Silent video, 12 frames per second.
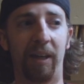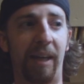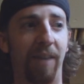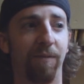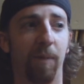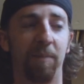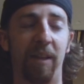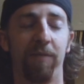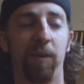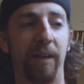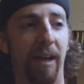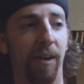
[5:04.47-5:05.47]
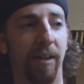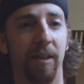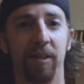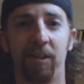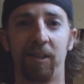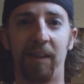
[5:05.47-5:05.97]
they came from different
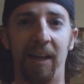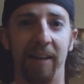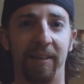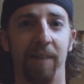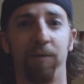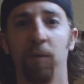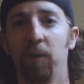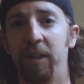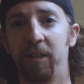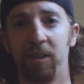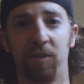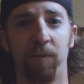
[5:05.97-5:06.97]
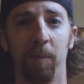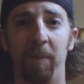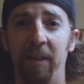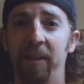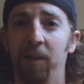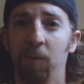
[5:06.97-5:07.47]
areas. They had different reasons for
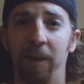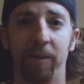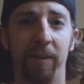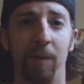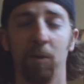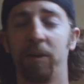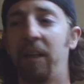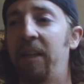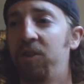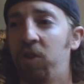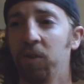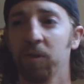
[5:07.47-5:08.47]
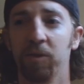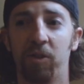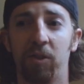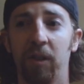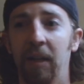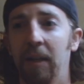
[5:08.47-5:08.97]
being there, whether they were
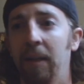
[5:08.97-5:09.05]
teachers,